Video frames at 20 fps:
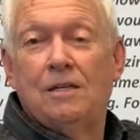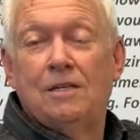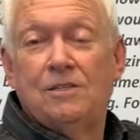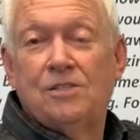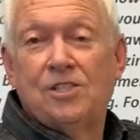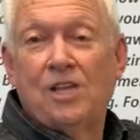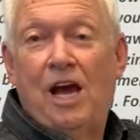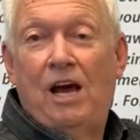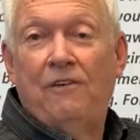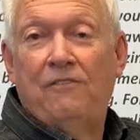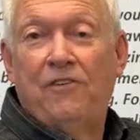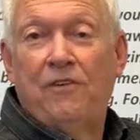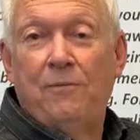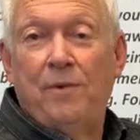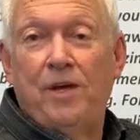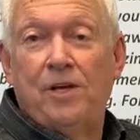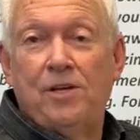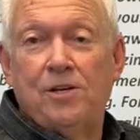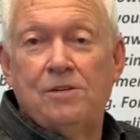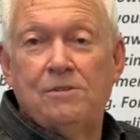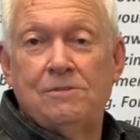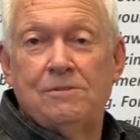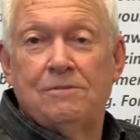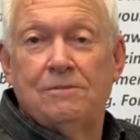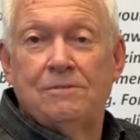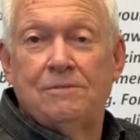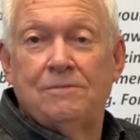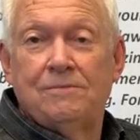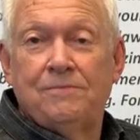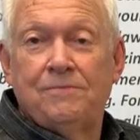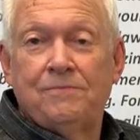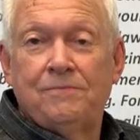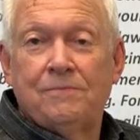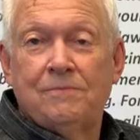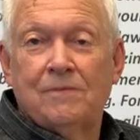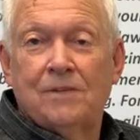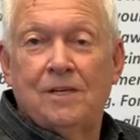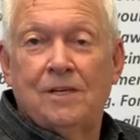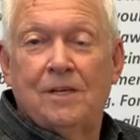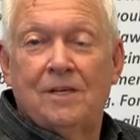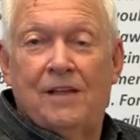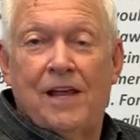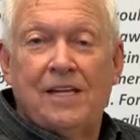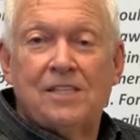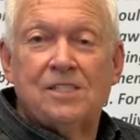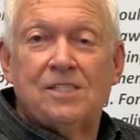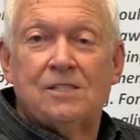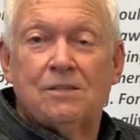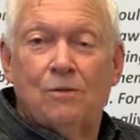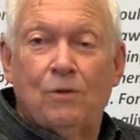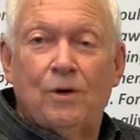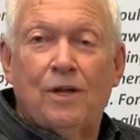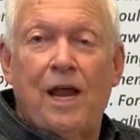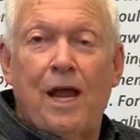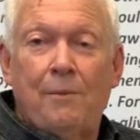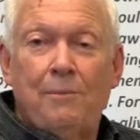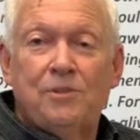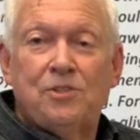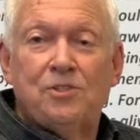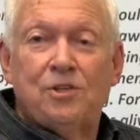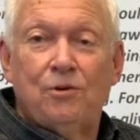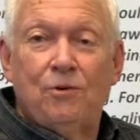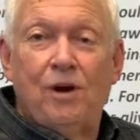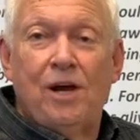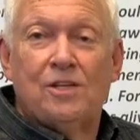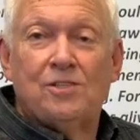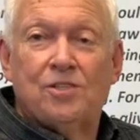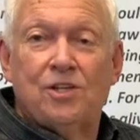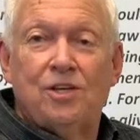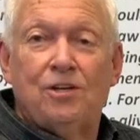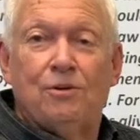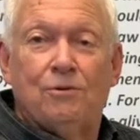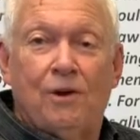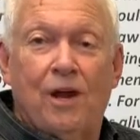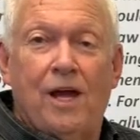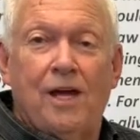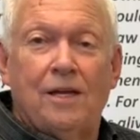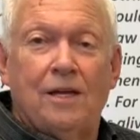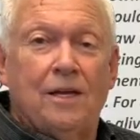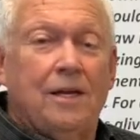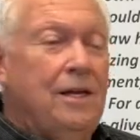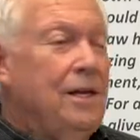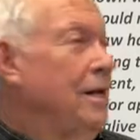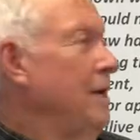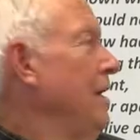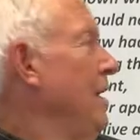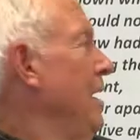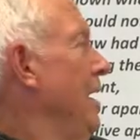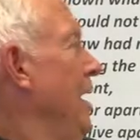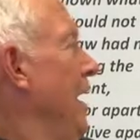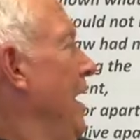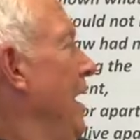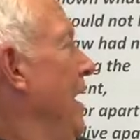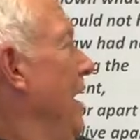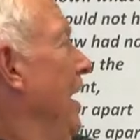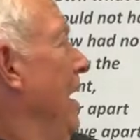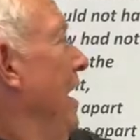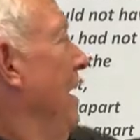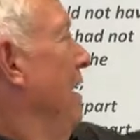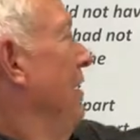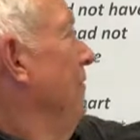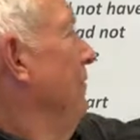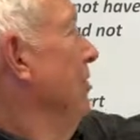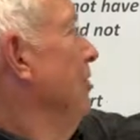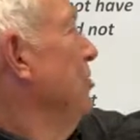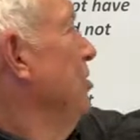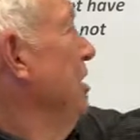Sound familiar? That's what happens to us too, right? Verse